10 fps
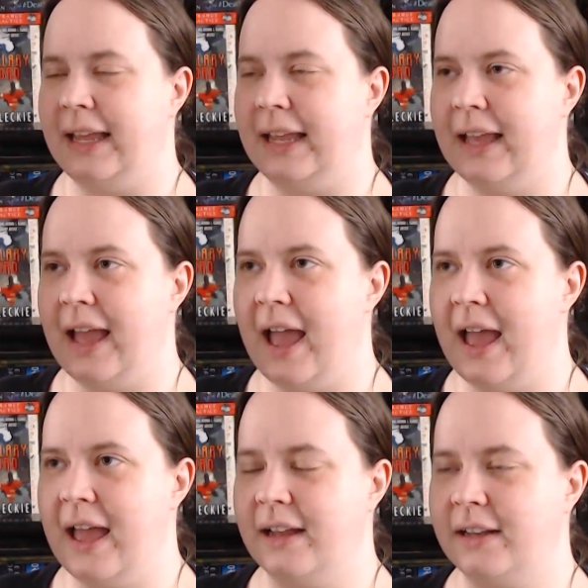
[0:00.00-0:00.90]

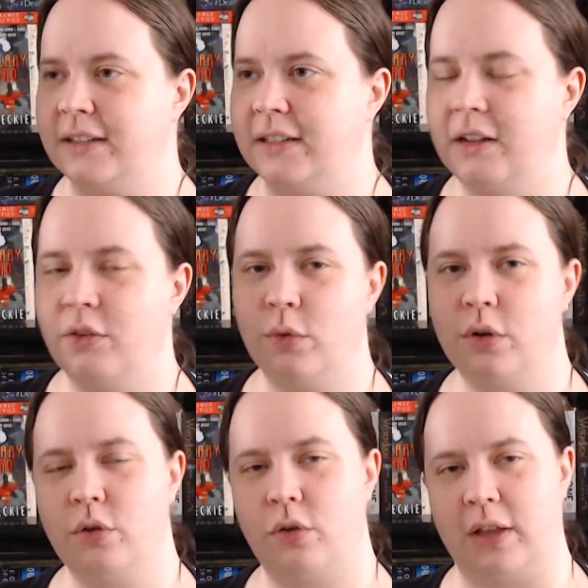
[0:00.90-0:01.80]
And this one
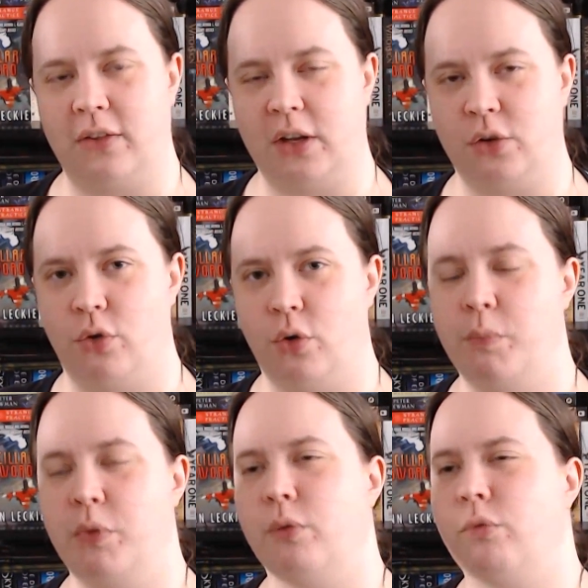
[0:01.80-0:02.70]
also has that trope
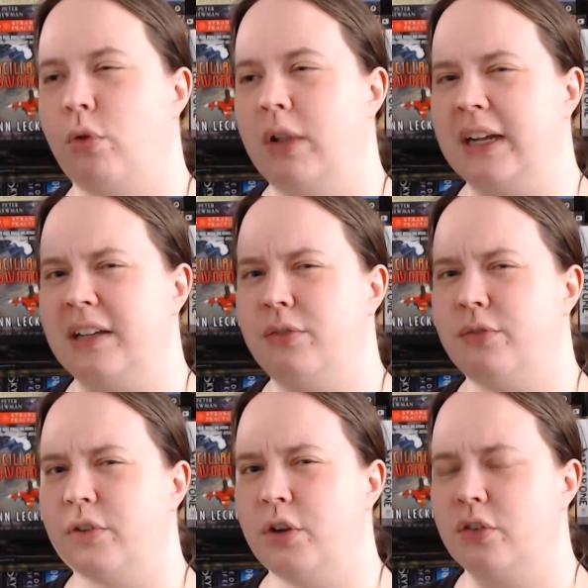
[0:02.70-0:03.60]
for like the
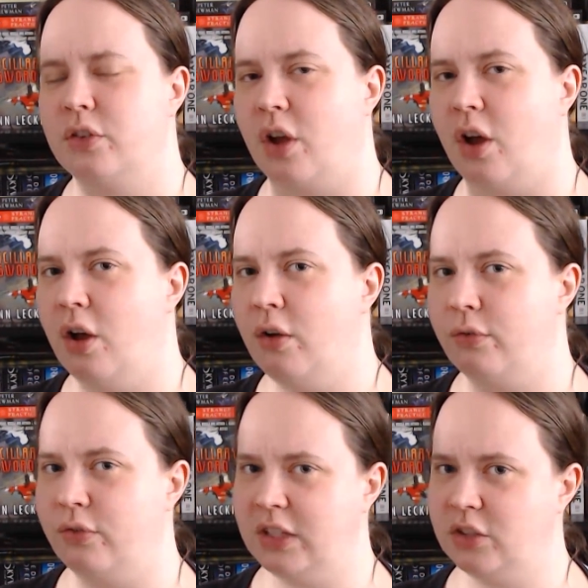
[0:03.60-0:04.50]
first
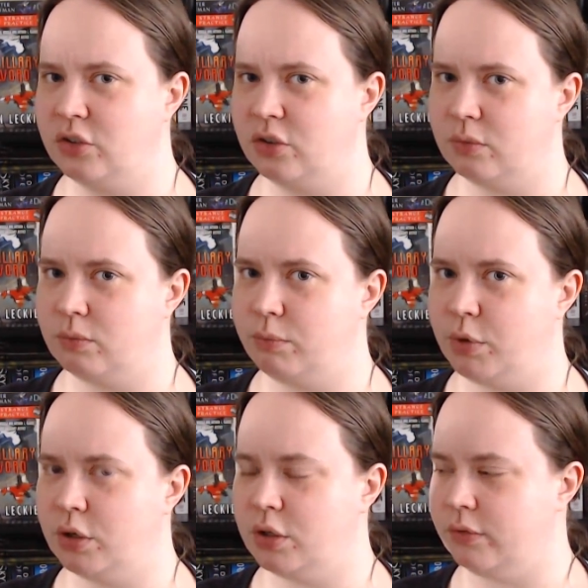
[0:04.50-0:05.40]
half-ish
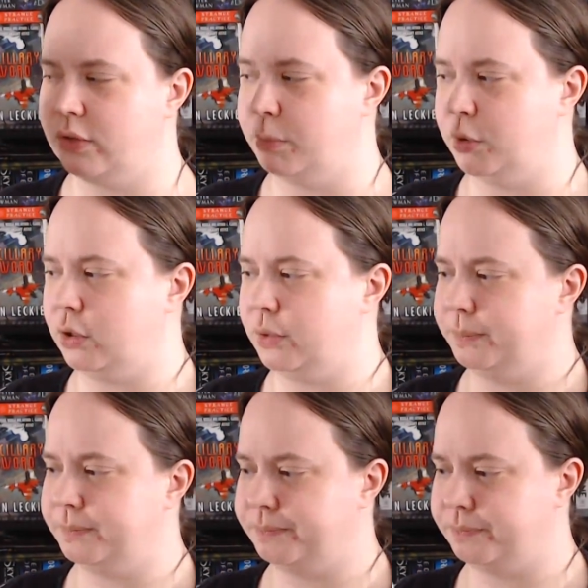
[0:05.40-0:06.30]
part of the book.
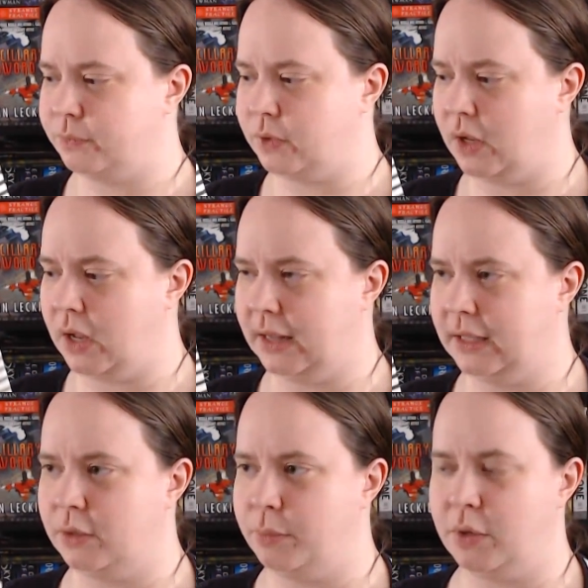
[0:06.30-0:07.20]
A
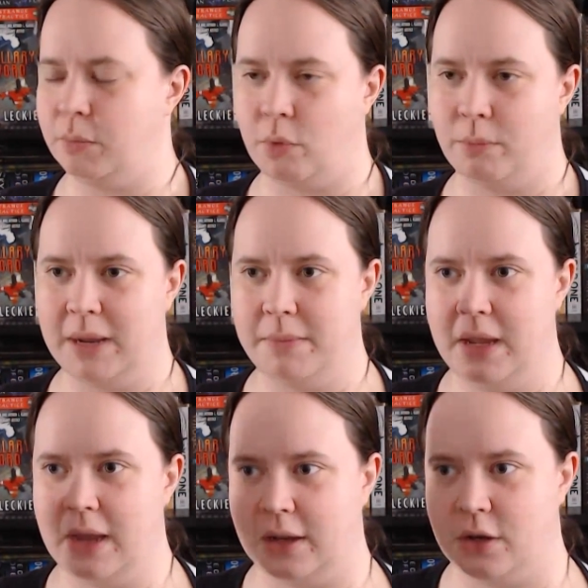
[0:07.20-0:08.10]
little bit more maybe,
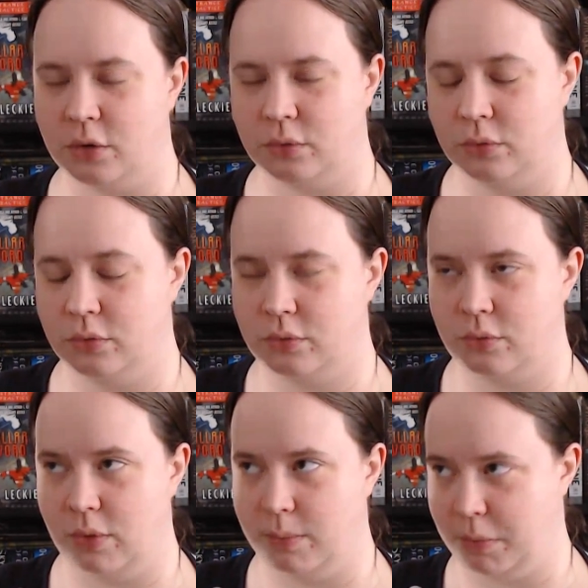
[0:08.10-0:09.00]
I don't
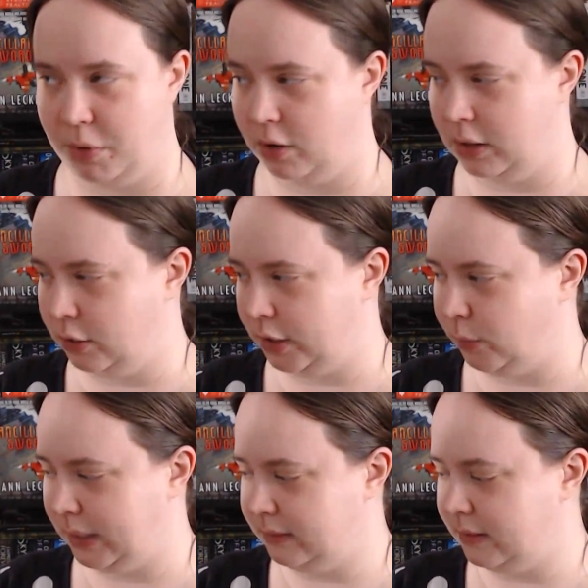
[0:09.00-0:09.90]
remember how long it
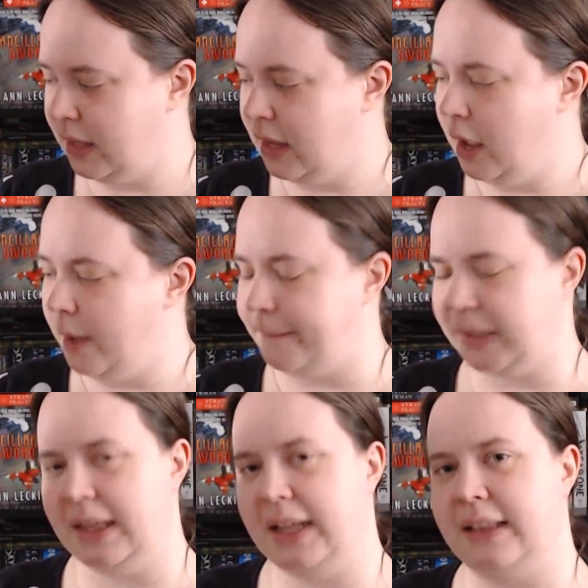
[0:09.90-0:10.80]
went, but
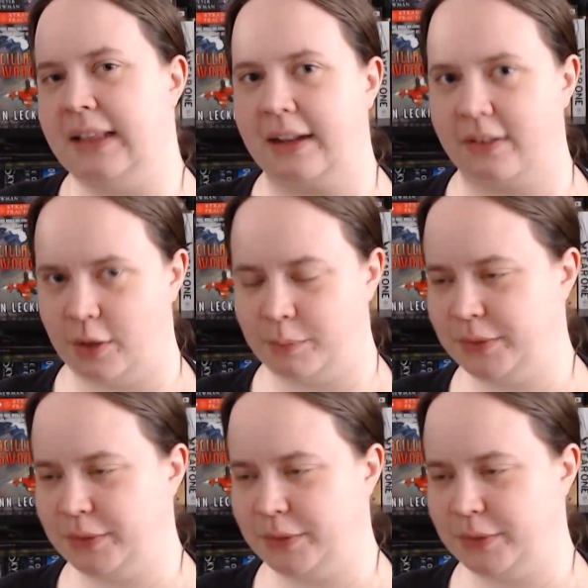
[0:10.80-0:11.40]
then that stopped.